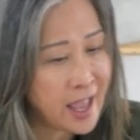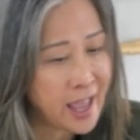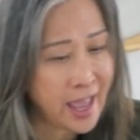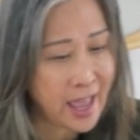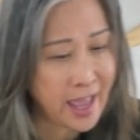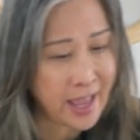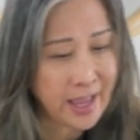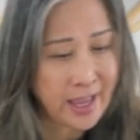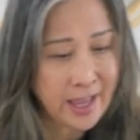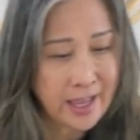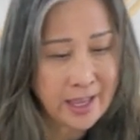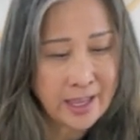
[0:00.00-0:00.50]

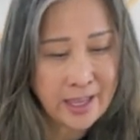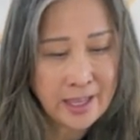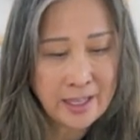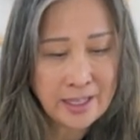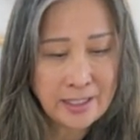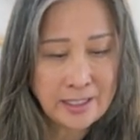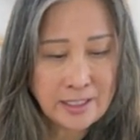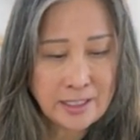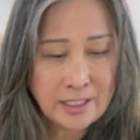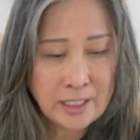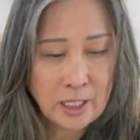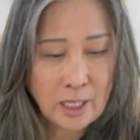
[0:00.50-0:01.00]

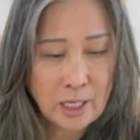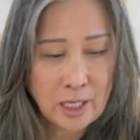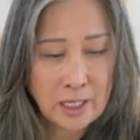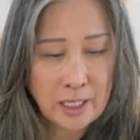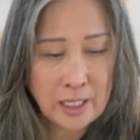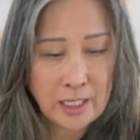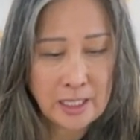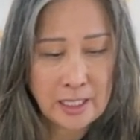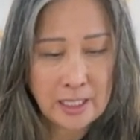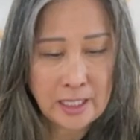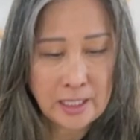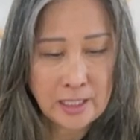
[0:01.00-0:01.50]
And
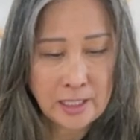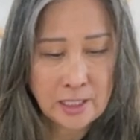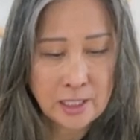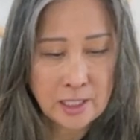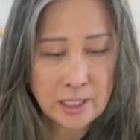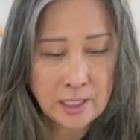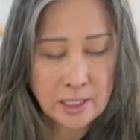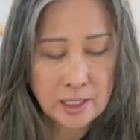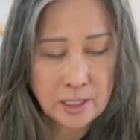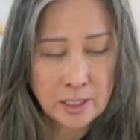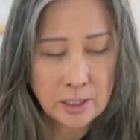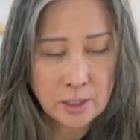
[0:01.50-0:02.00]
it
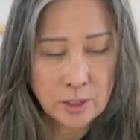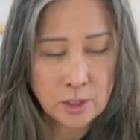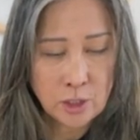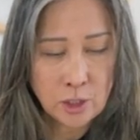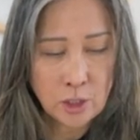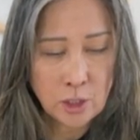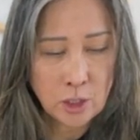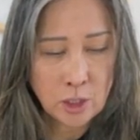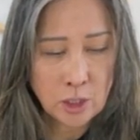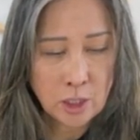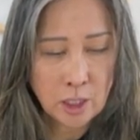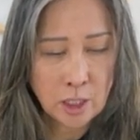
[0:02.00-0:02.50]

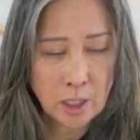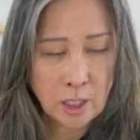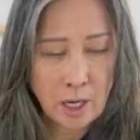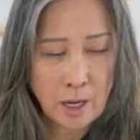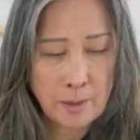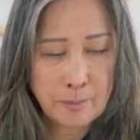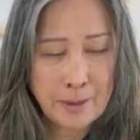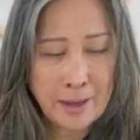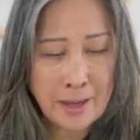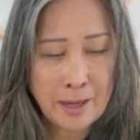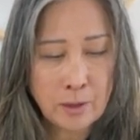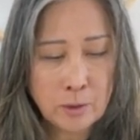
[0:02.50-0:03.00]
took
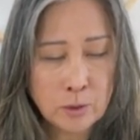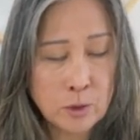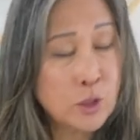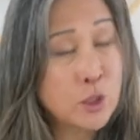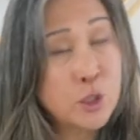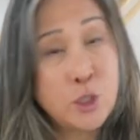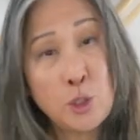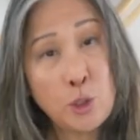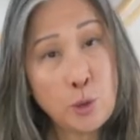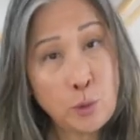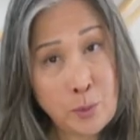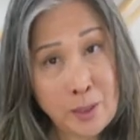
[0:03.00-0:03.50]
about
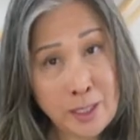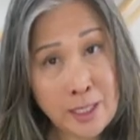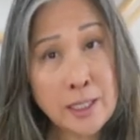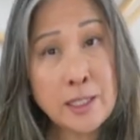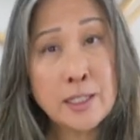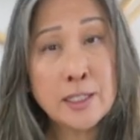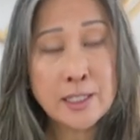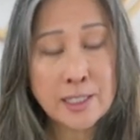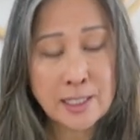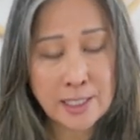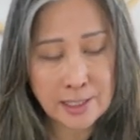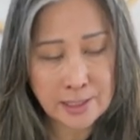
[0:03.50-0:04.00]
2
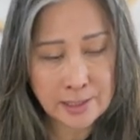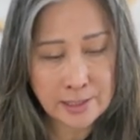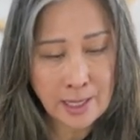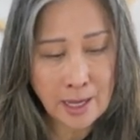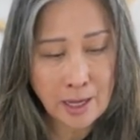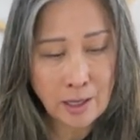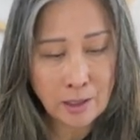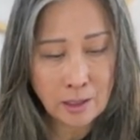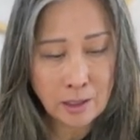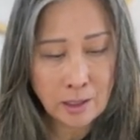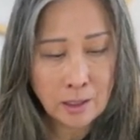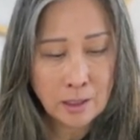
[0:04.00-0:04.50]
weeks to
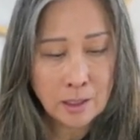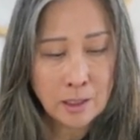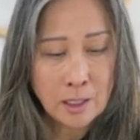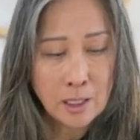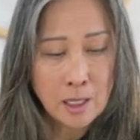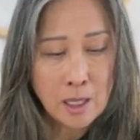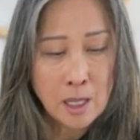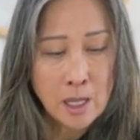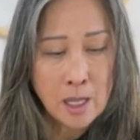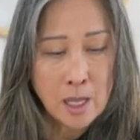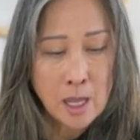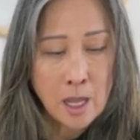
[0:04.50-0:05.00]
sell.
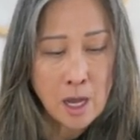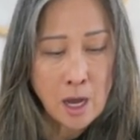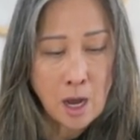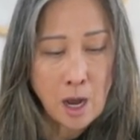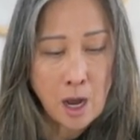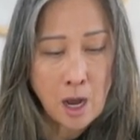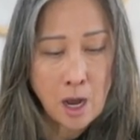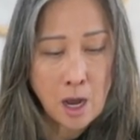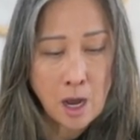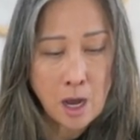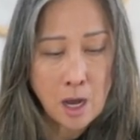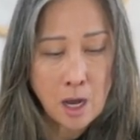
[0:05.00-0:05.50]

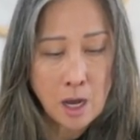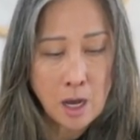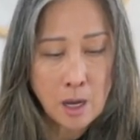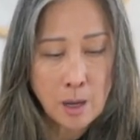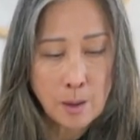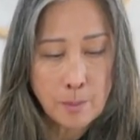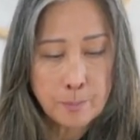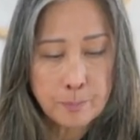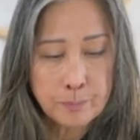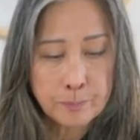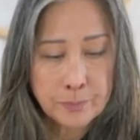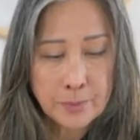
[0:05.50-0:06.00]

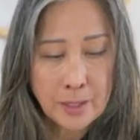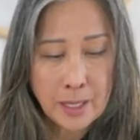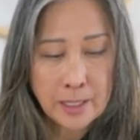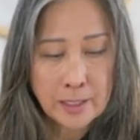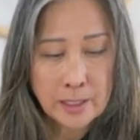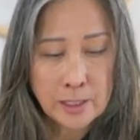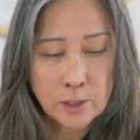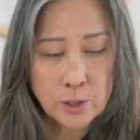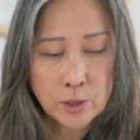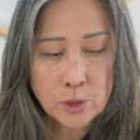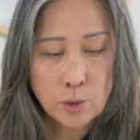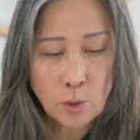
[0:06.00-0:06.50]
And
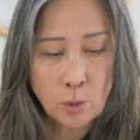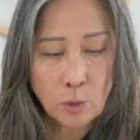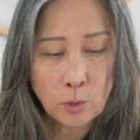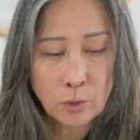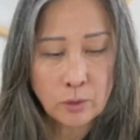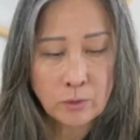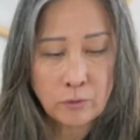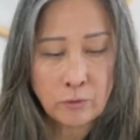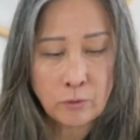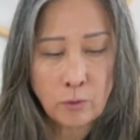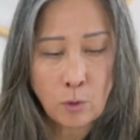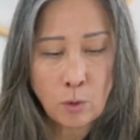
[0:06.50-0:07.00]
it sold
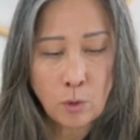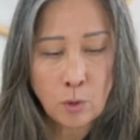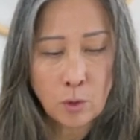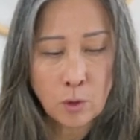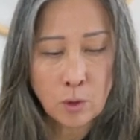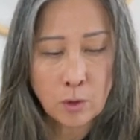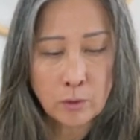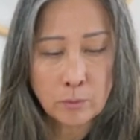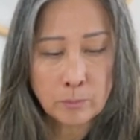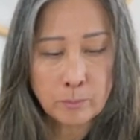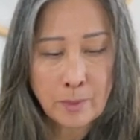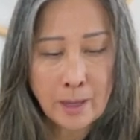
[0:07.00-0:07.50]

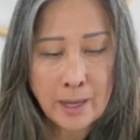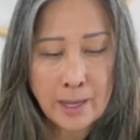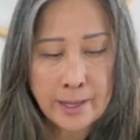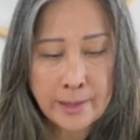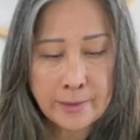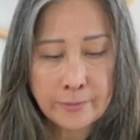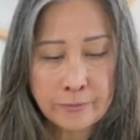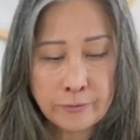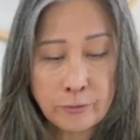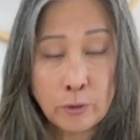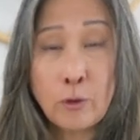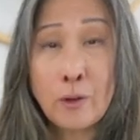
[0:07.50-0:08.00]
for my
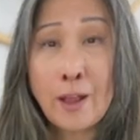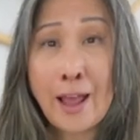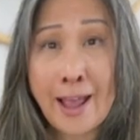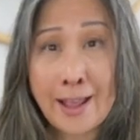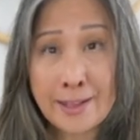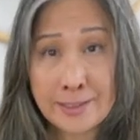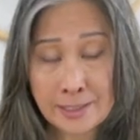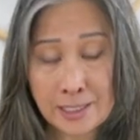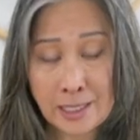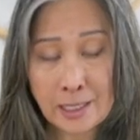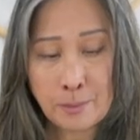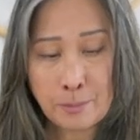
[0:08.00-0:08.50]
full
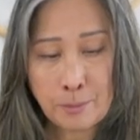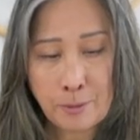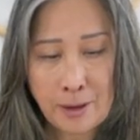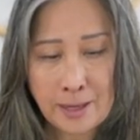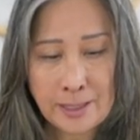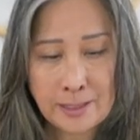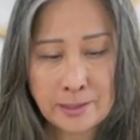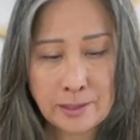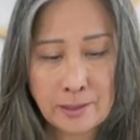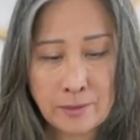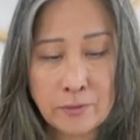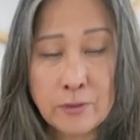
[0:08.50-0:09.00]
asking
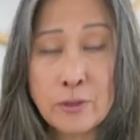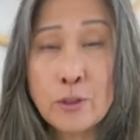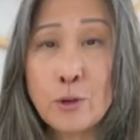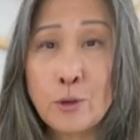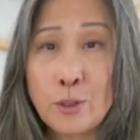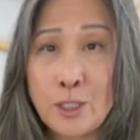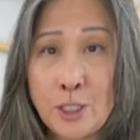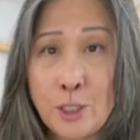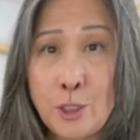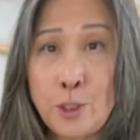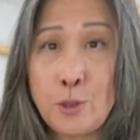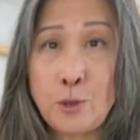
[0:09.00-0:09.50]
price of
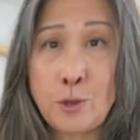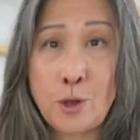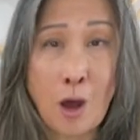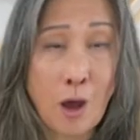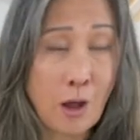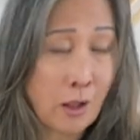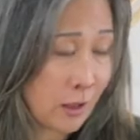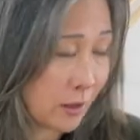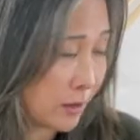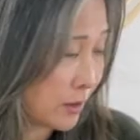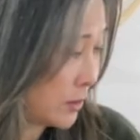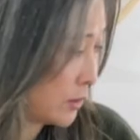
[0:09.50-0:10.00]

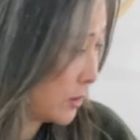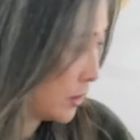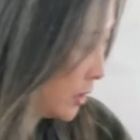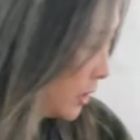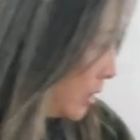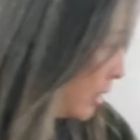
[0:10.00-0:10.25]
$32.